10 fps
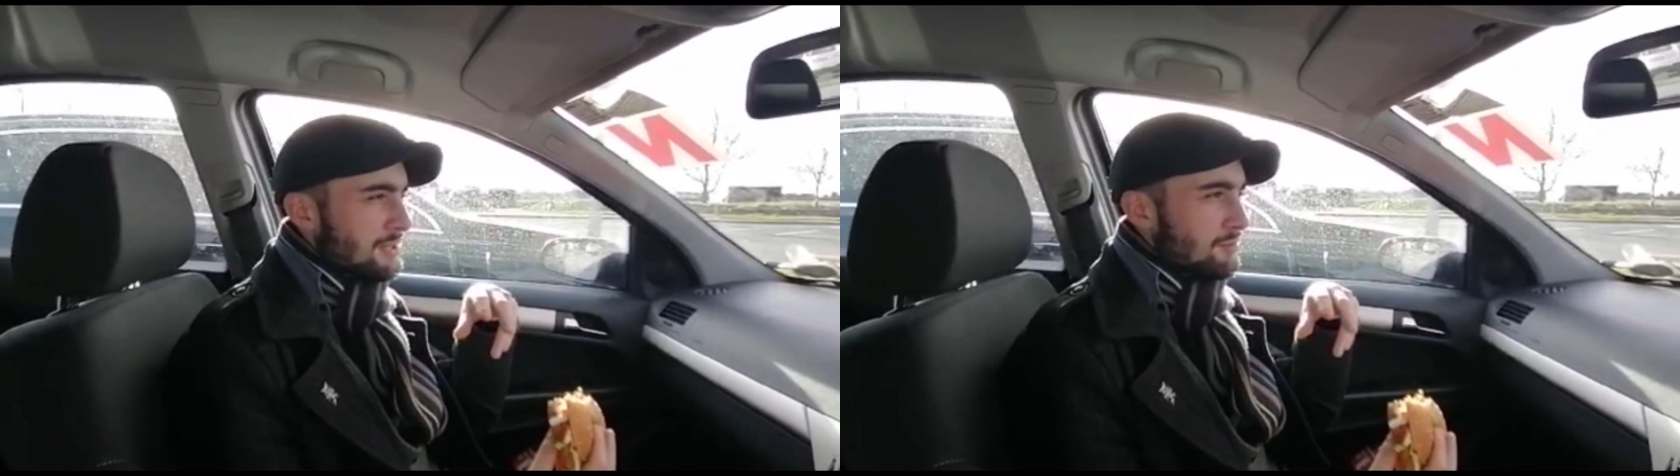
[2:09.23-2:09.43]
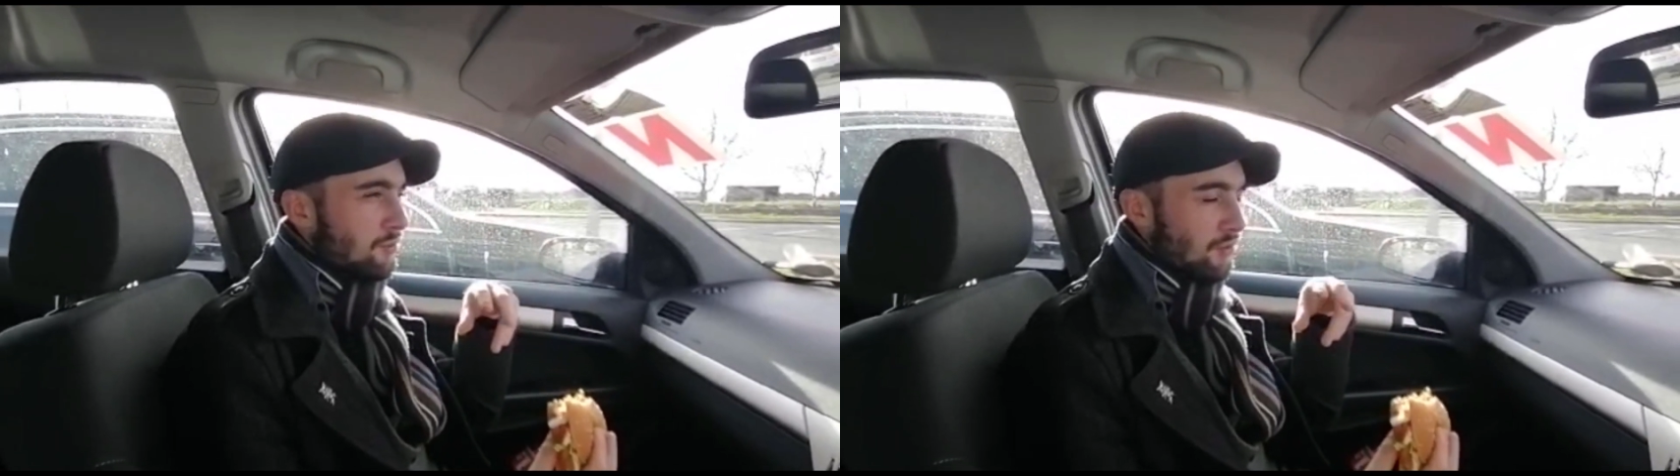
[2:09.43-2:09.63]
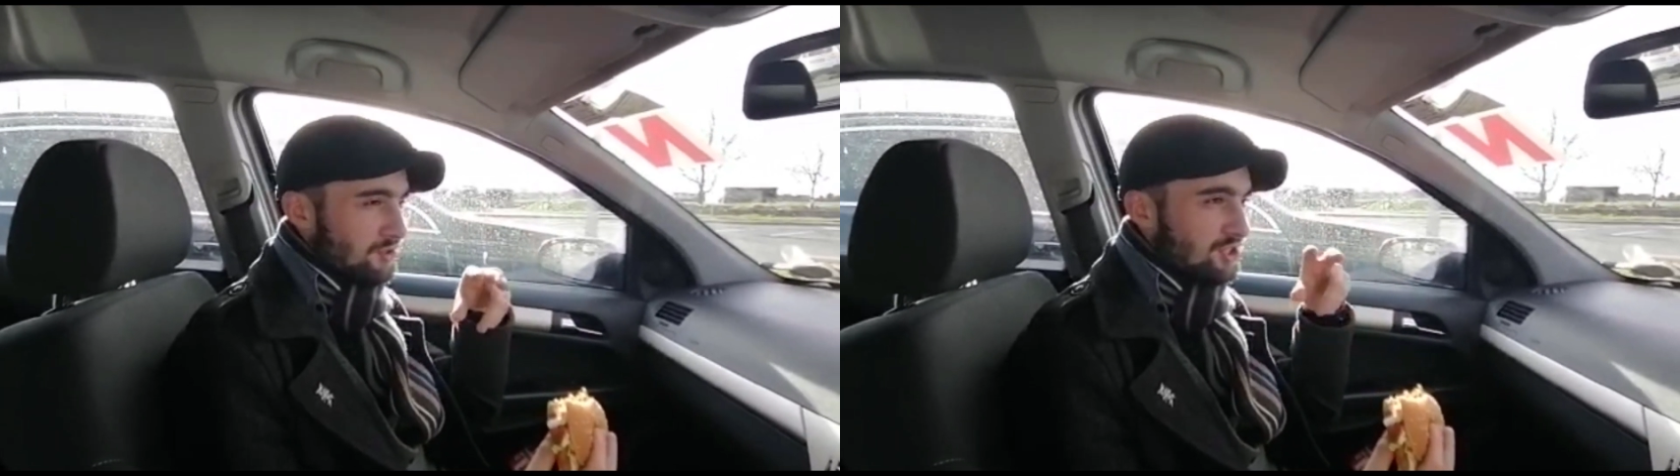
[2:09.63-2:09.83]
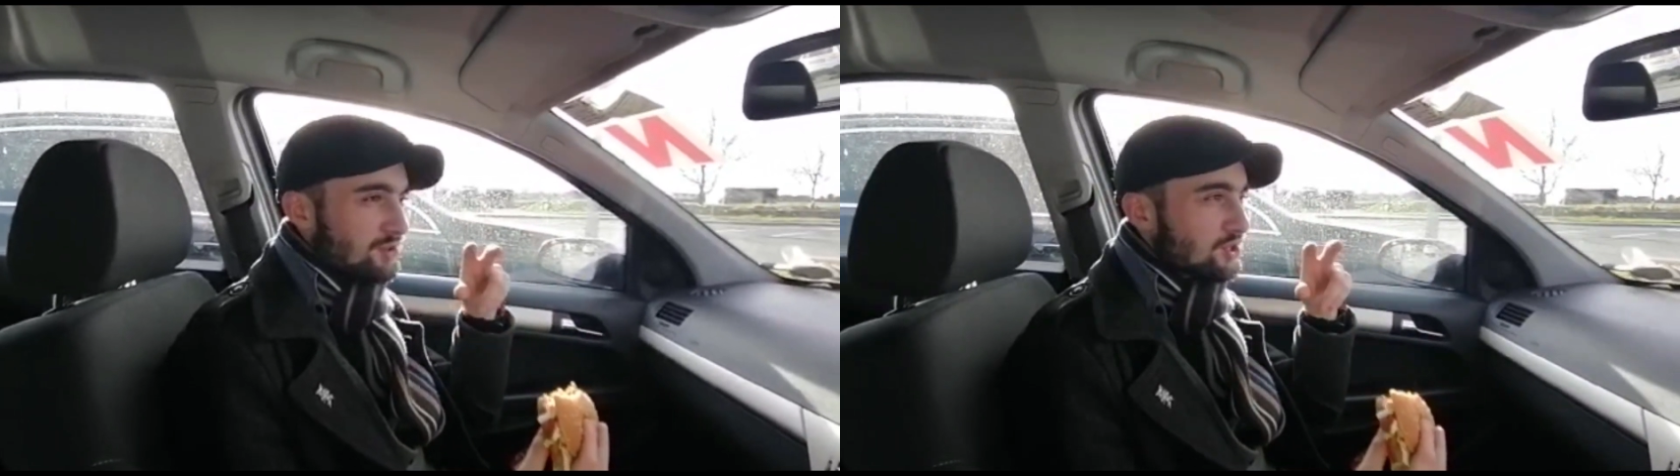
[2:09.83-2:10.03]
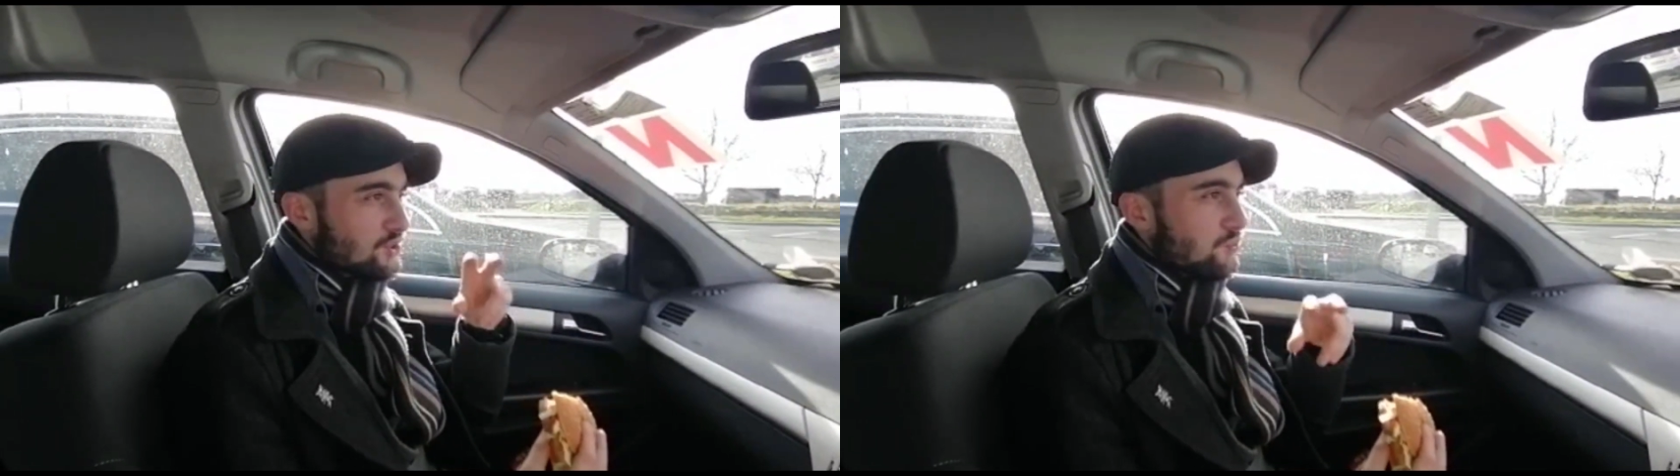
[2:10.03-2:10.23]
but once you
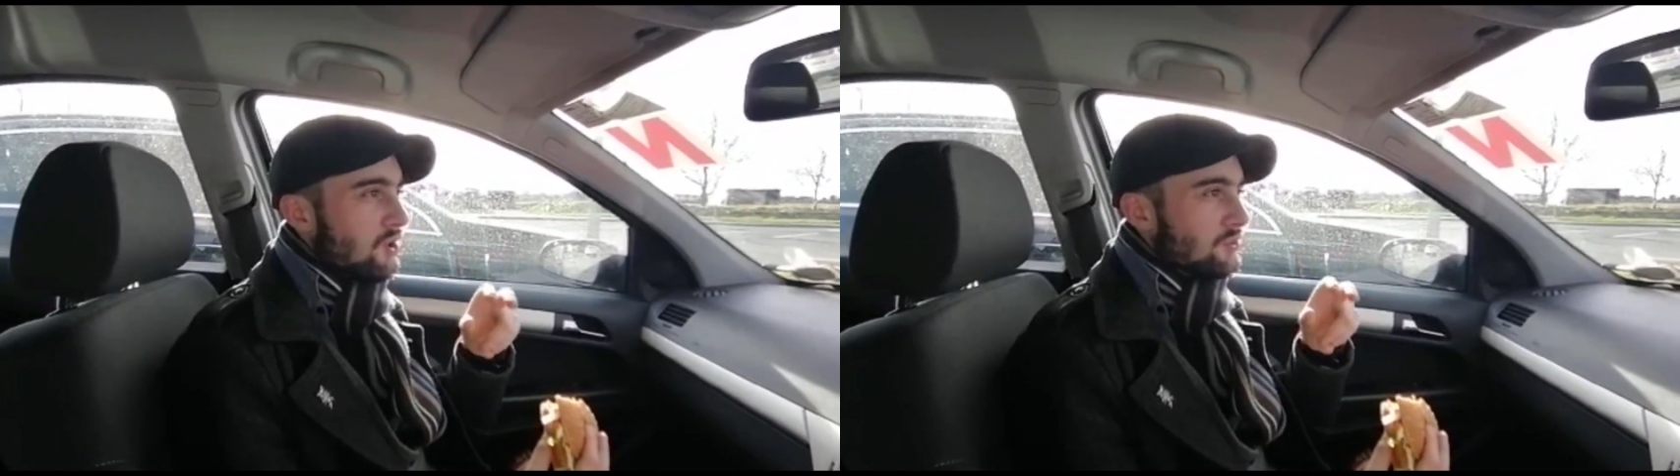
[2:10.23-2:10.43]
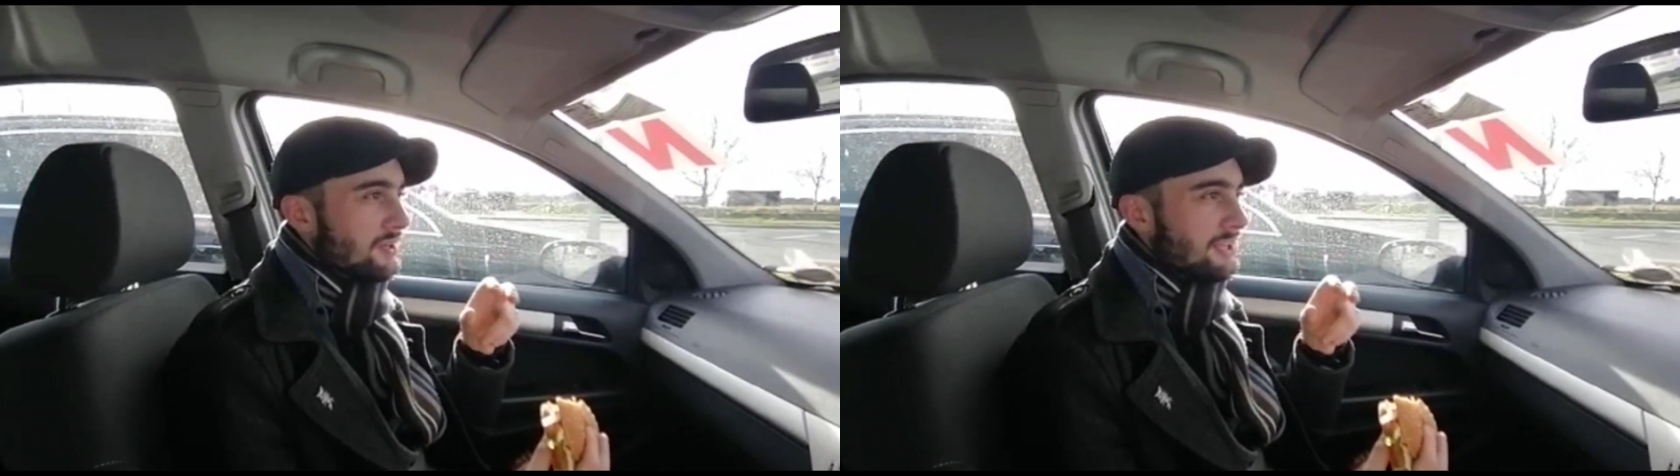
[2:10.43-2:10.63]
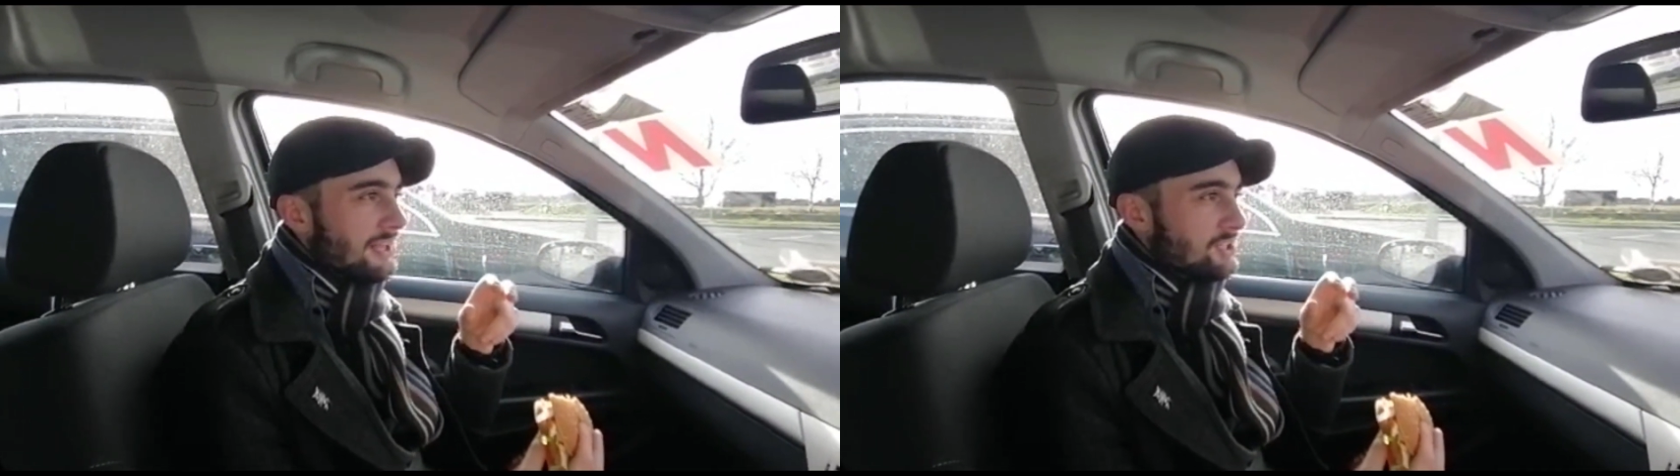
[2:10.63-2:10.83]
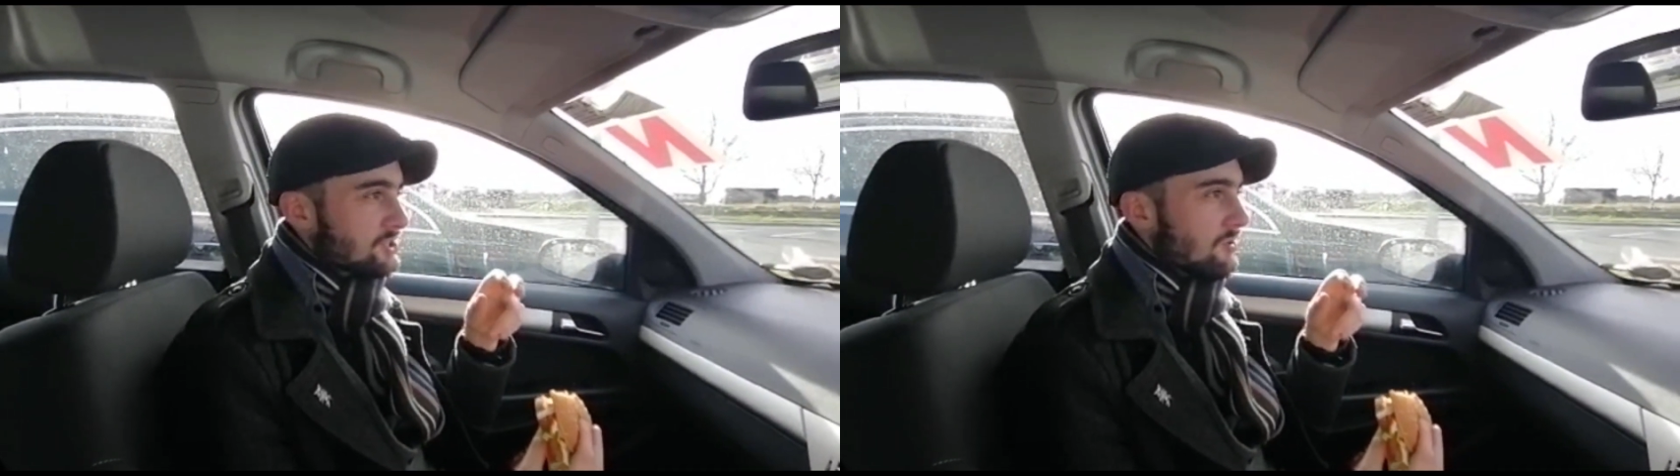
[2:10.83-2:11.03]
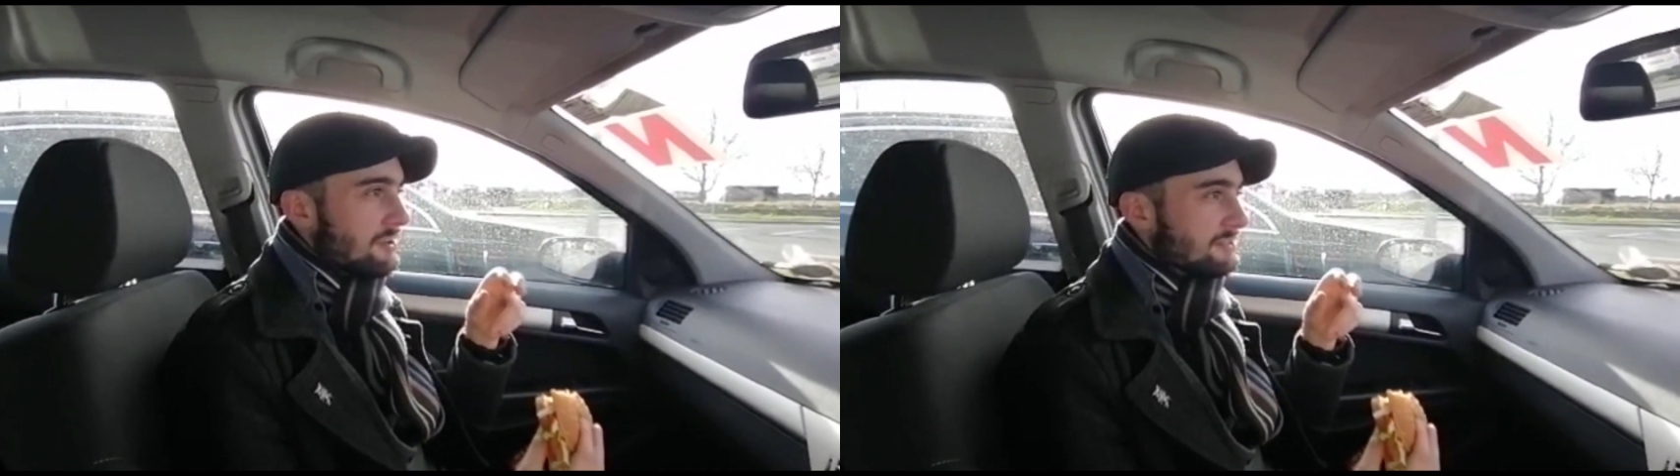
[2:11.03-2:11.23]
swallow it, it's
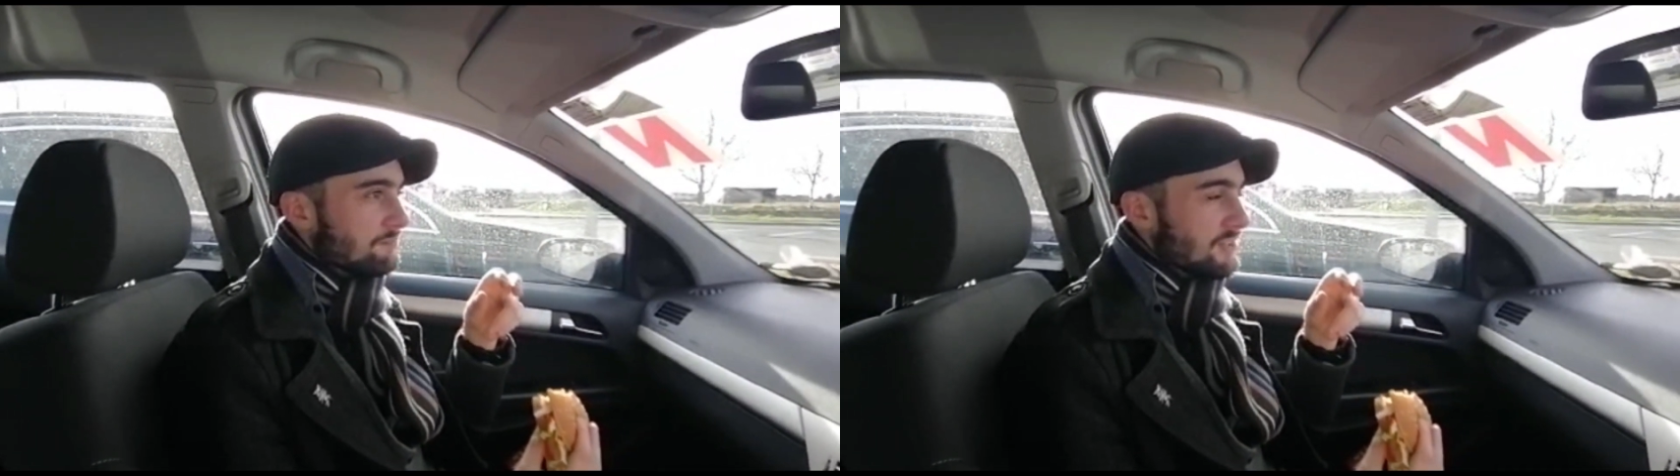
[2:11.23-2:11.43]
like